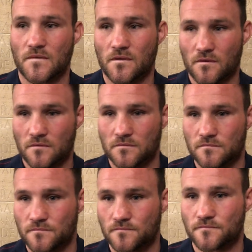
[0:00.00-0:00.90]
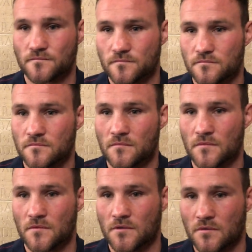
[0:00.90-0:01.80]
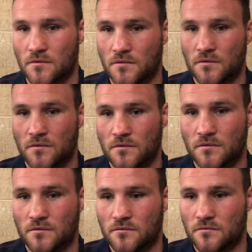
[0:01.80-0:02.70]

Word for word: how would you rank him with the fighters you faced?